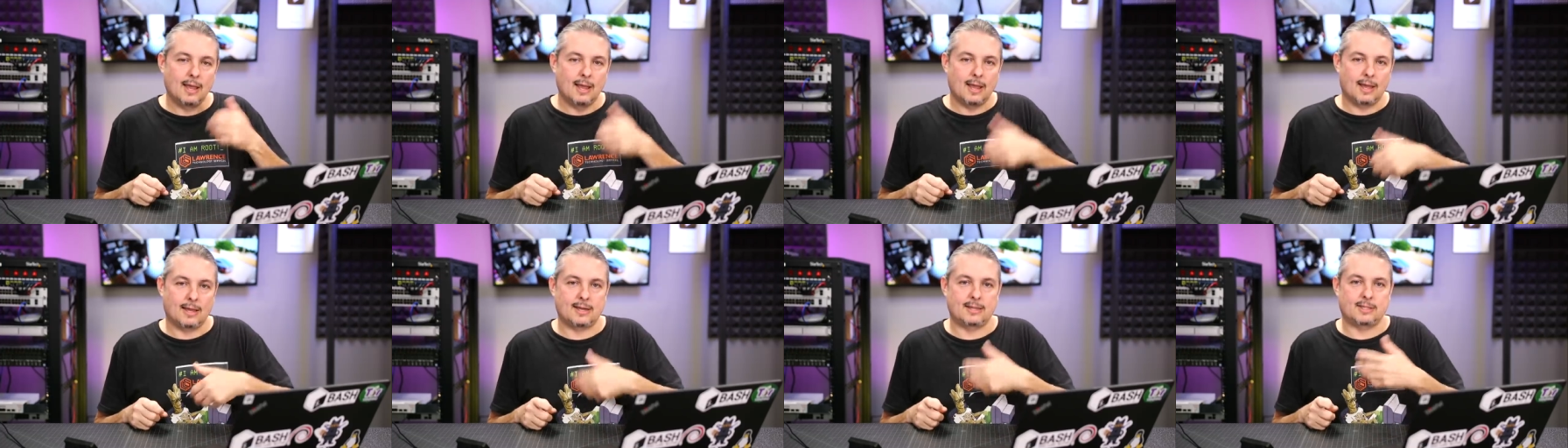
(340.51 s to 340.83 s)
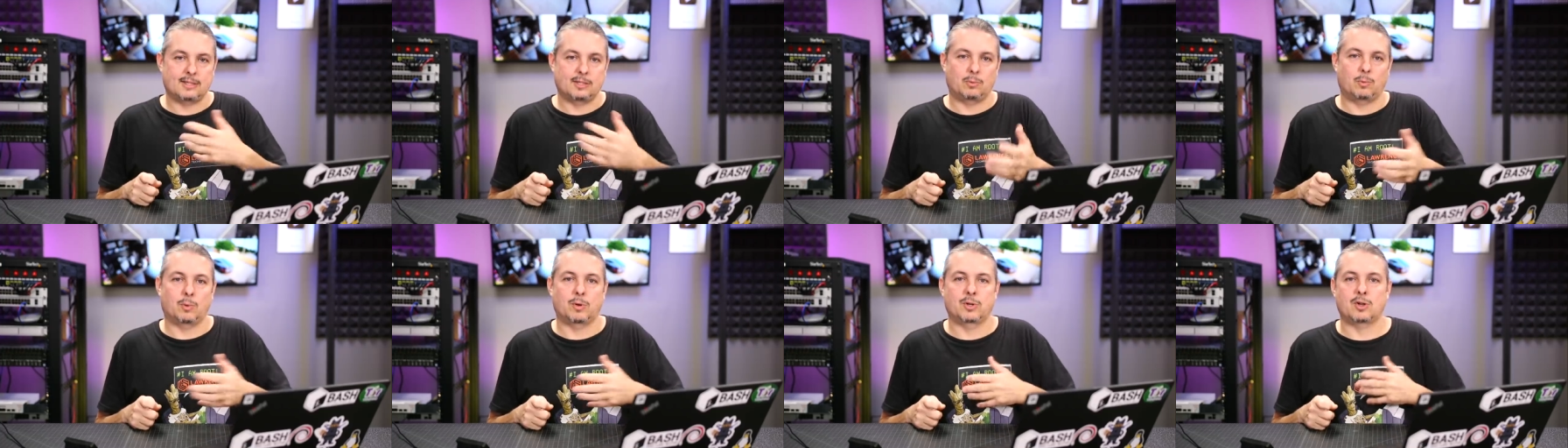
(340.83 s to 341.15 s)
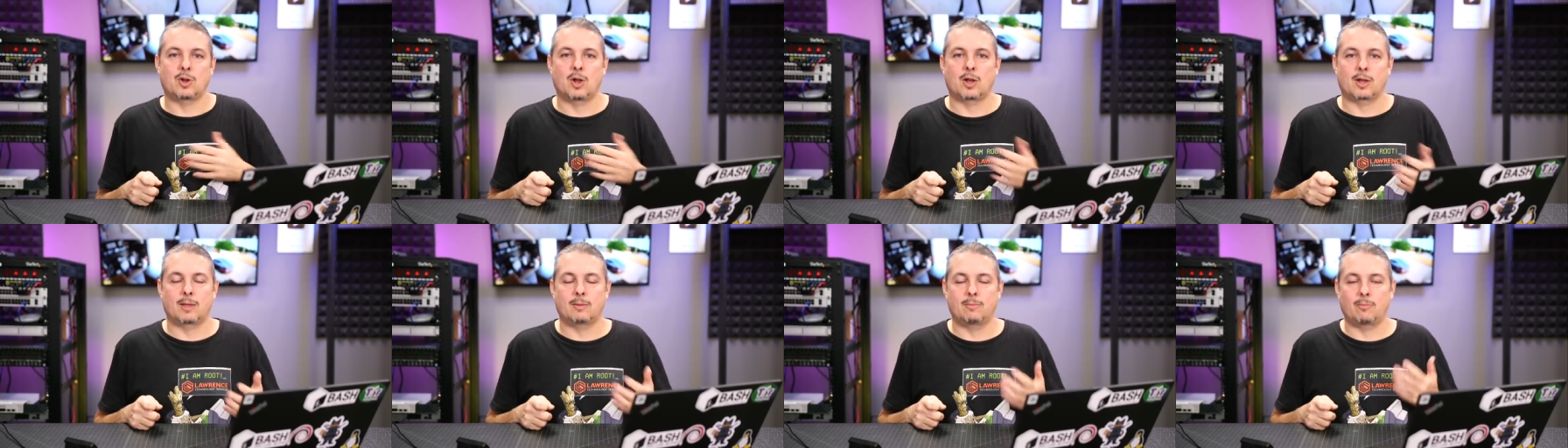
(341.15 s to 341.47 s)
And this is where
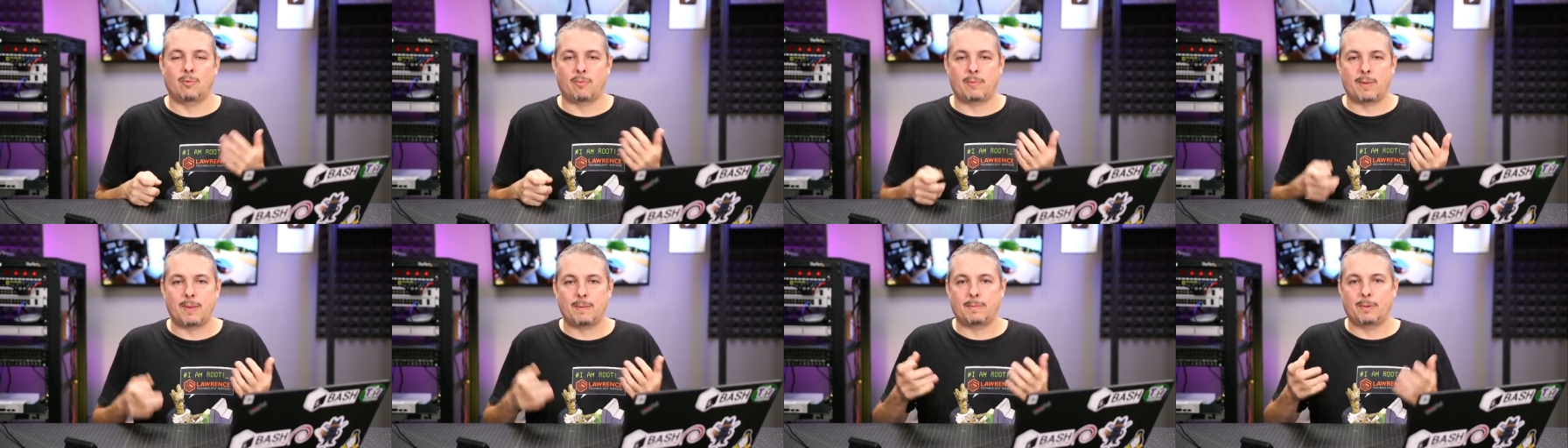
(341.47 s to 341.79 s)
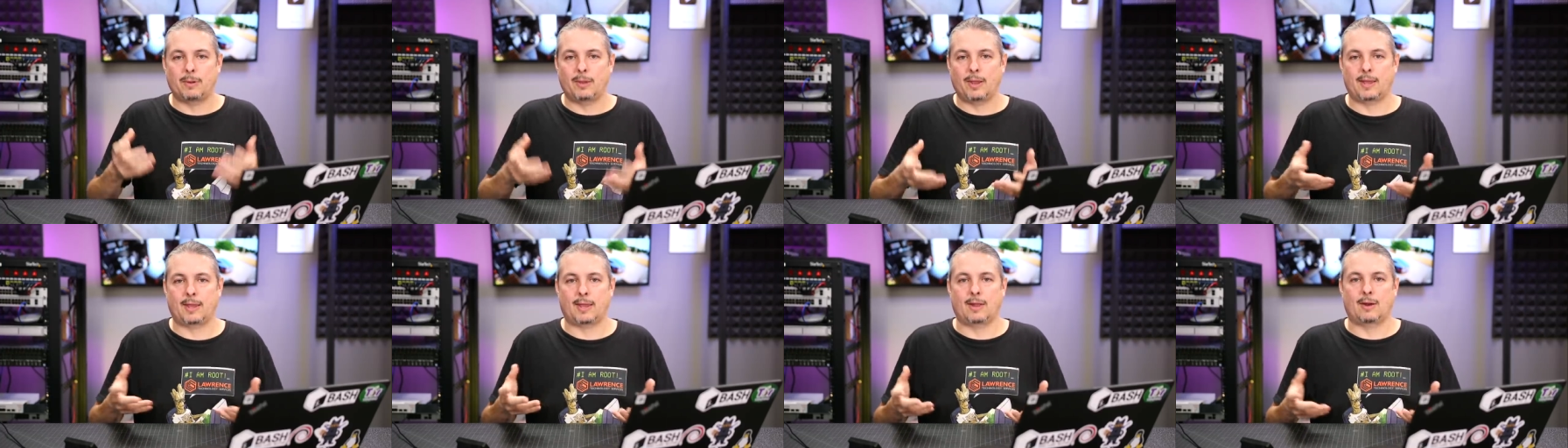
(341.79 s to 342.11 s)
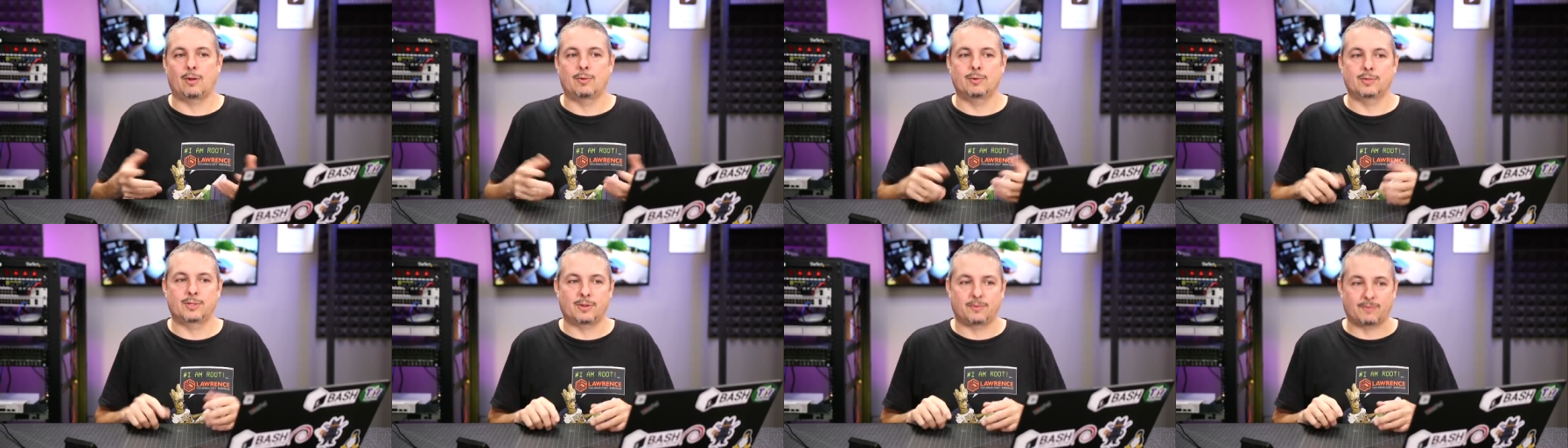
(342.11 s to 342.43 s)
talking for people like at
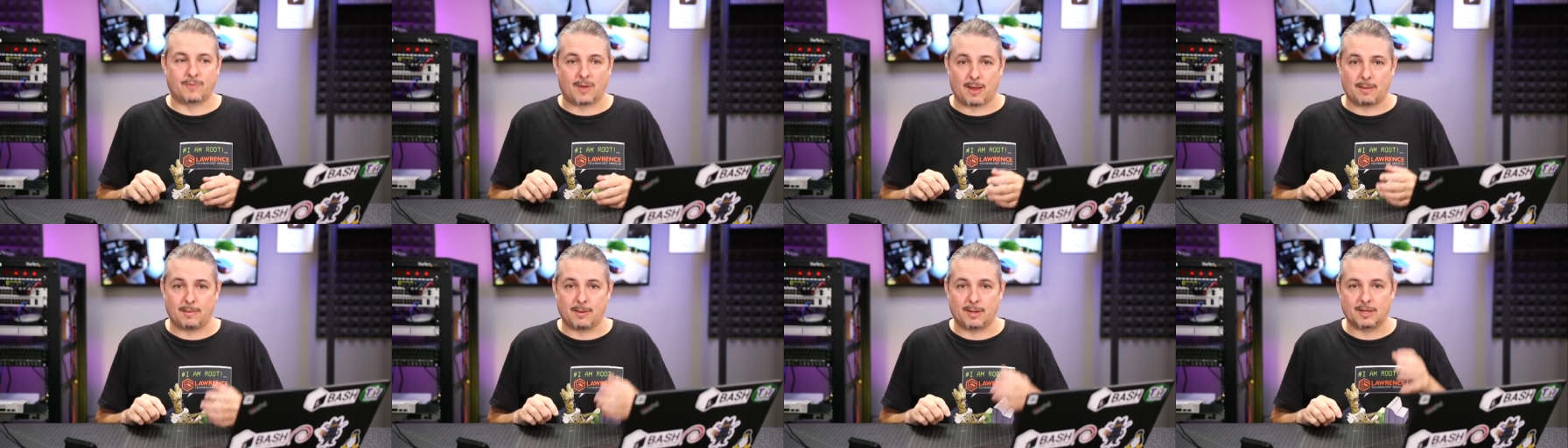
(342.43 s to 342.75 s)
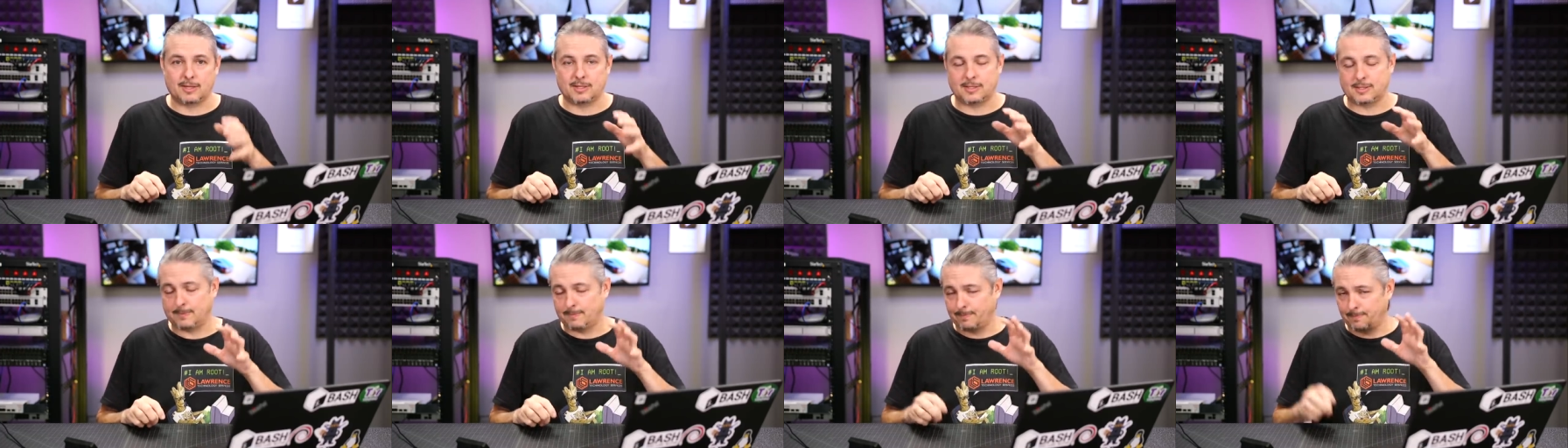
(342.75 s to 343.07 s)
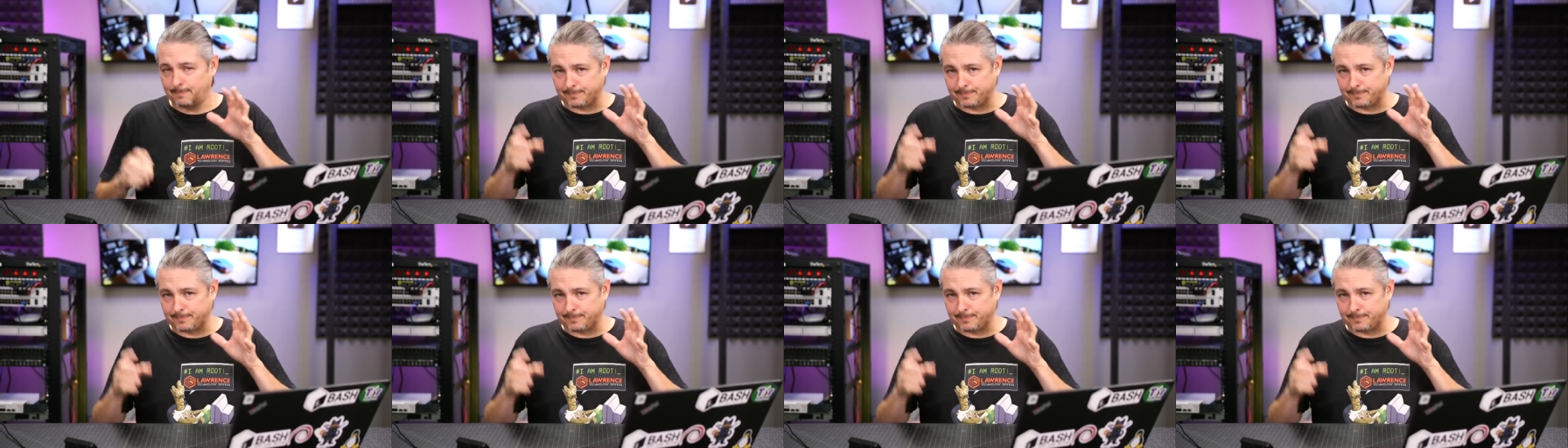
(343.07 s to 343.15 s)
HostiFi, because